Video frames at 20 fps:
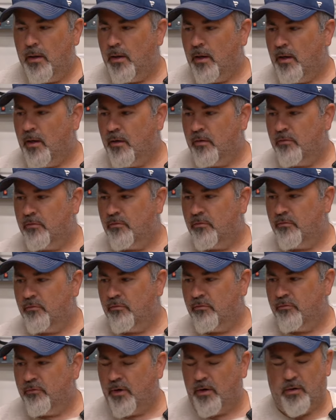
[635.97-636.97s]
It's
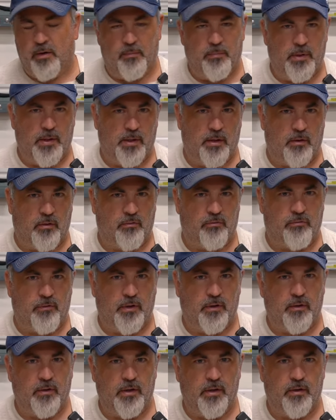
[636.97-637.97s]
very beginner
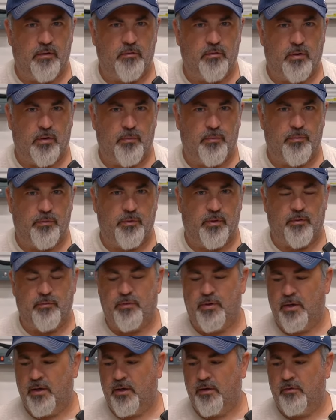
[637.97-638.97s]
friendly in terms
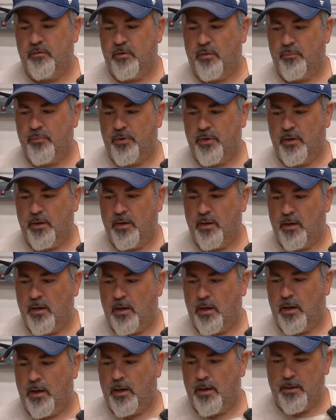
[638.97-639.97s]
of getting something
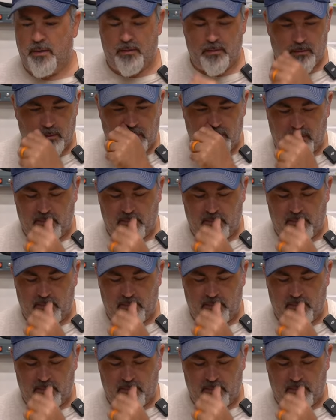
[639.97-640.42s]
on